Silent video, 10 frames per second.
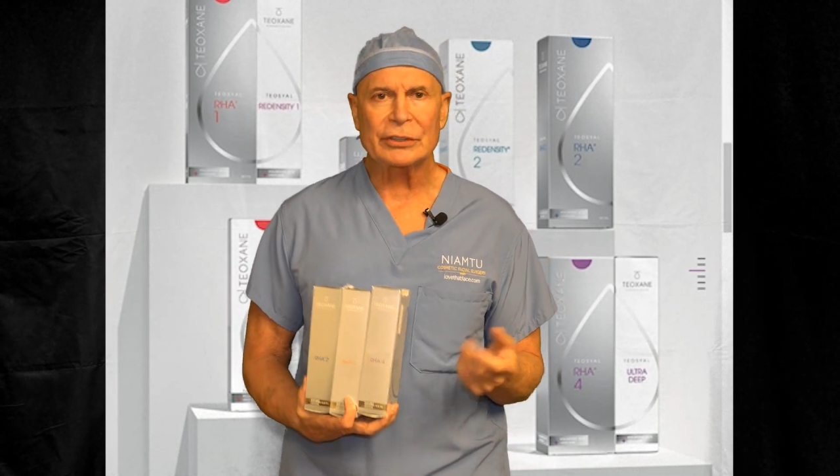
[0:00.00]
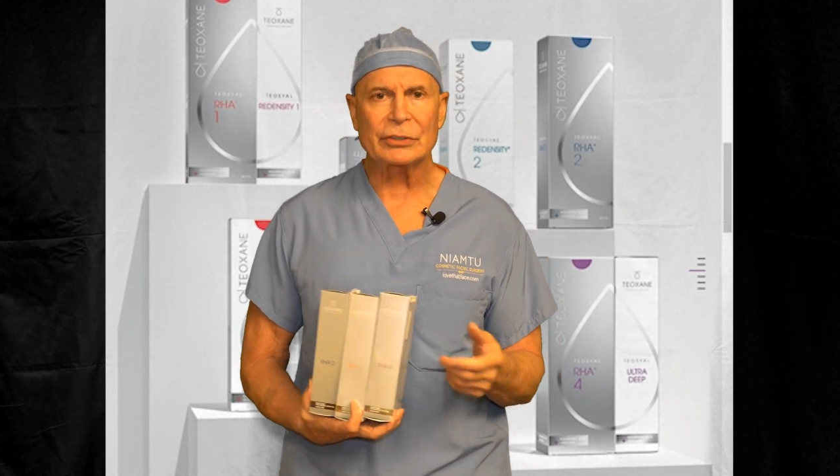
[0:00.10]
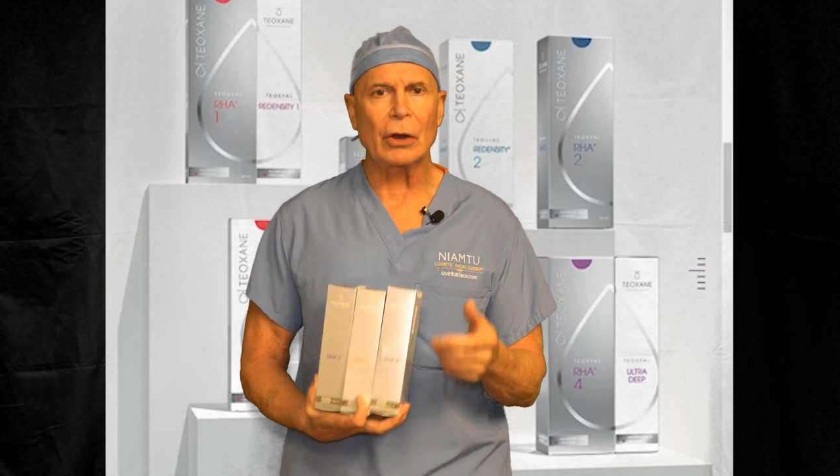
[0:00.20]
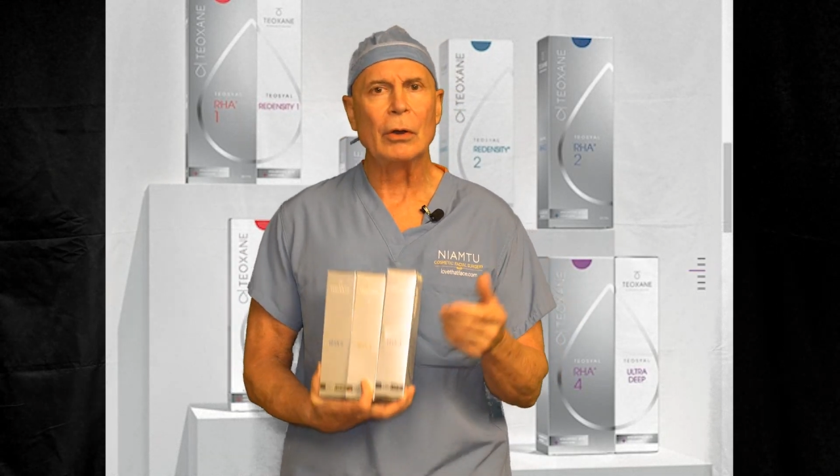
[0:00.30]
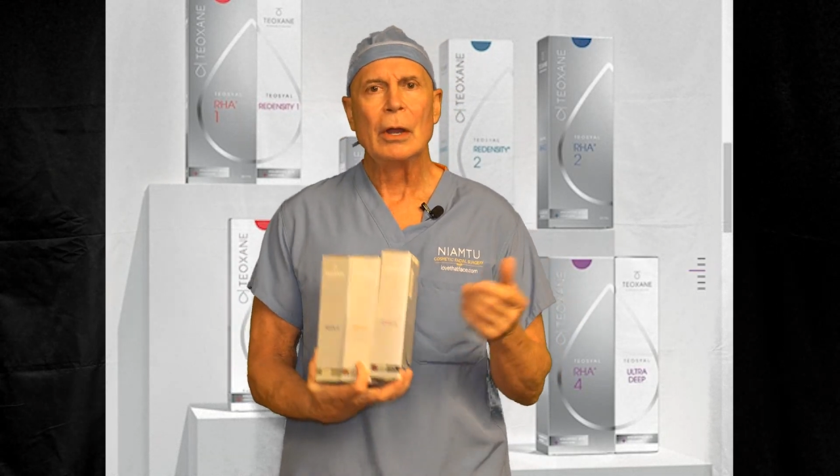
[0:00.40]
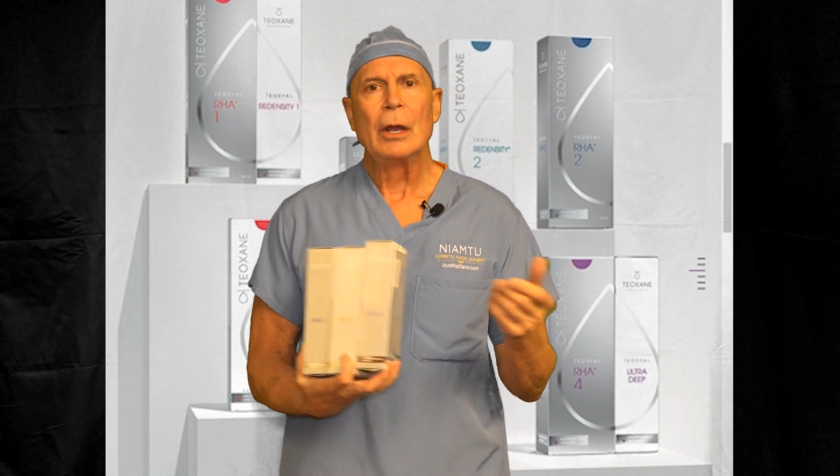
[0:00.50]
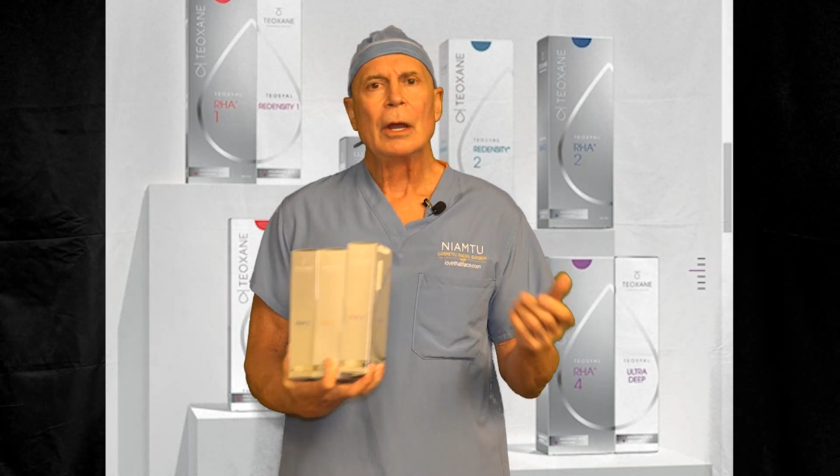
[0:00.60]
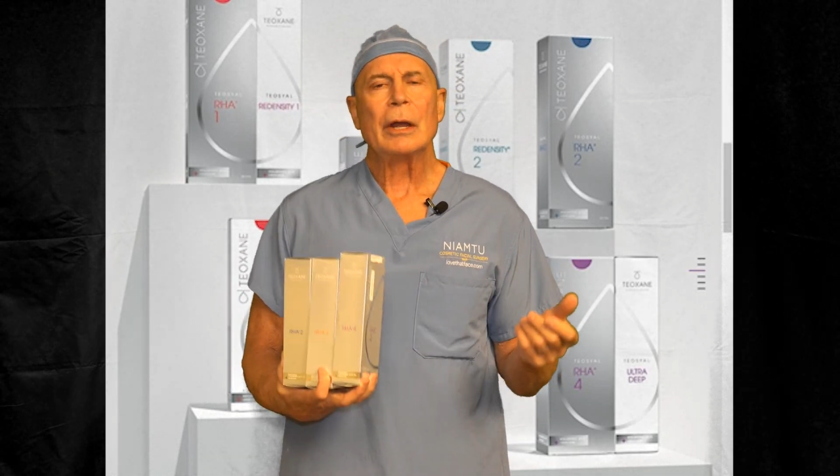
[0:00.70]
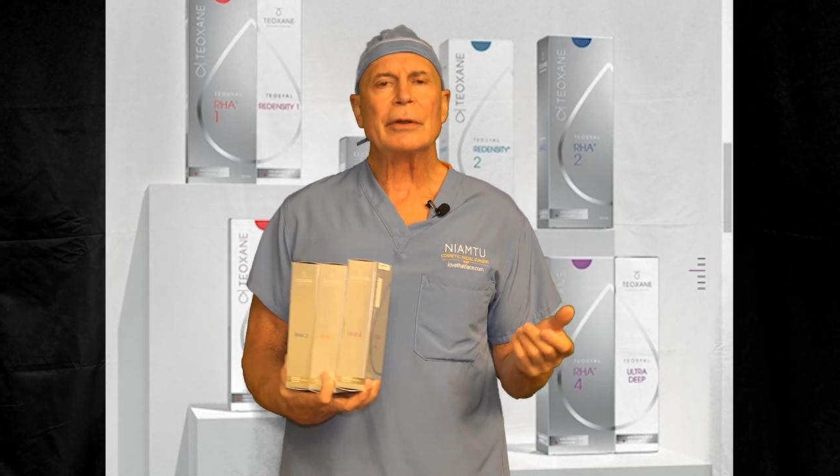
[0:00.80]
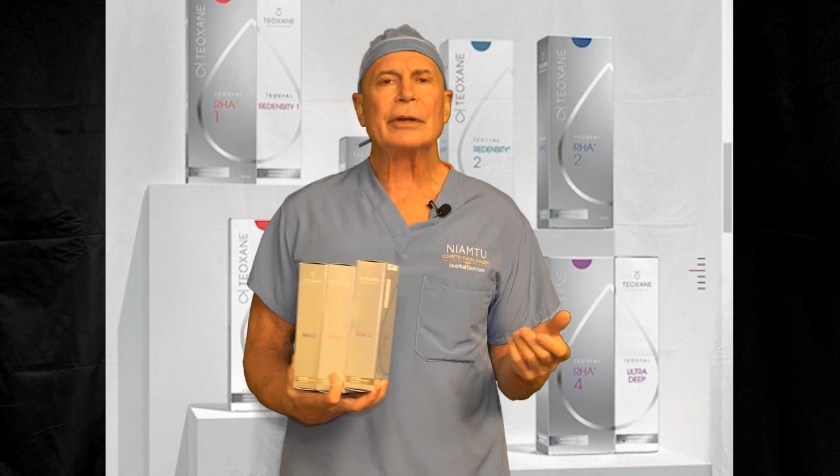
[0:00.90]
So
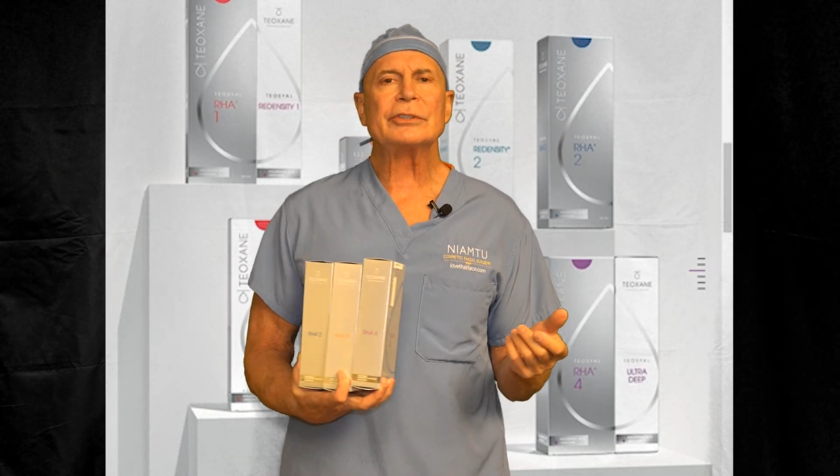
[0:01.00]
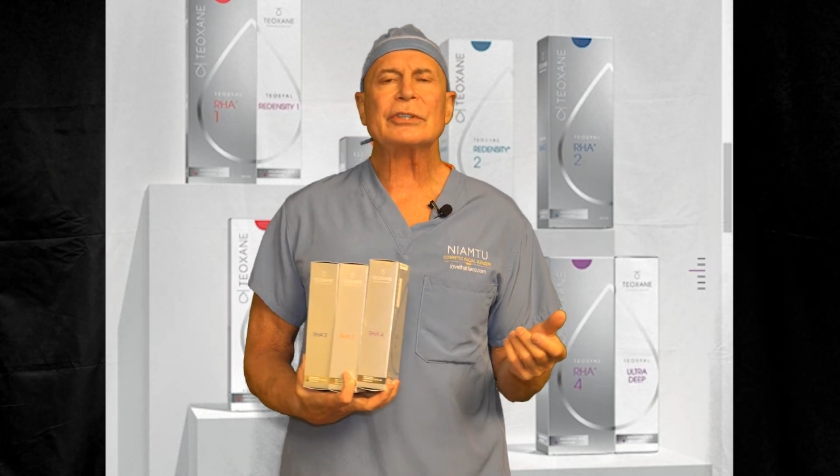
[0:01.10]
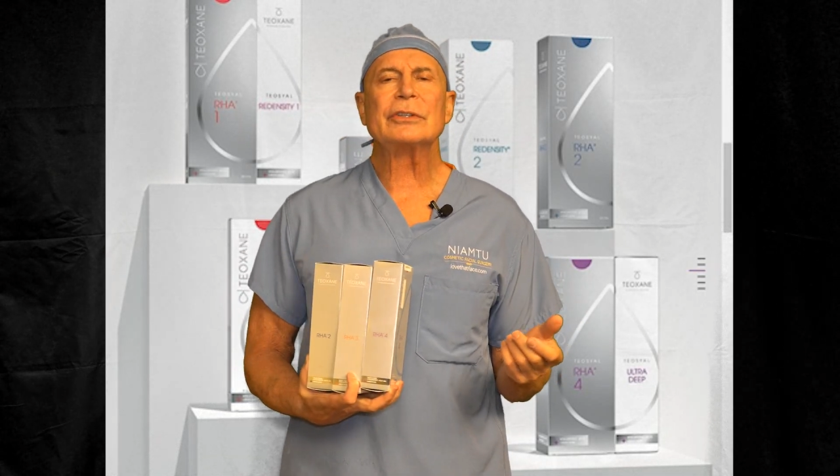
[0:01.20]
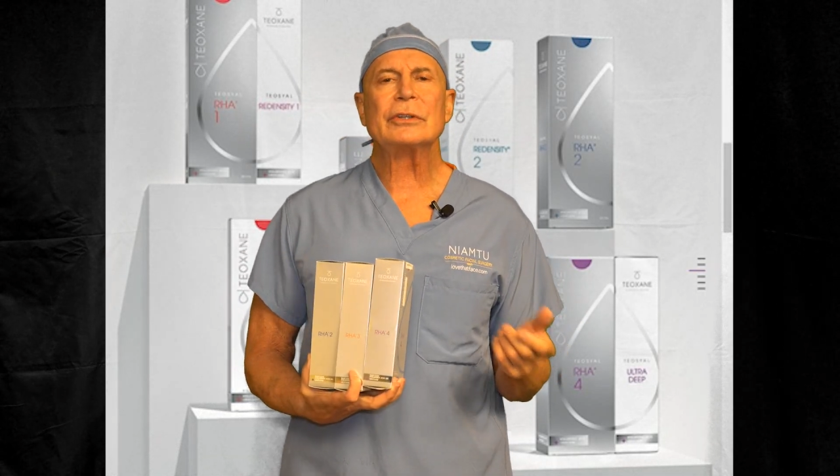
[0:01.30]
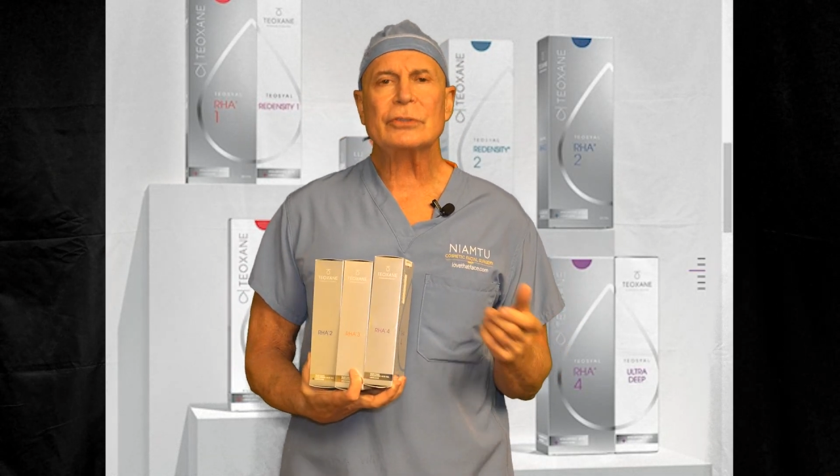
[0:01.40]
there are just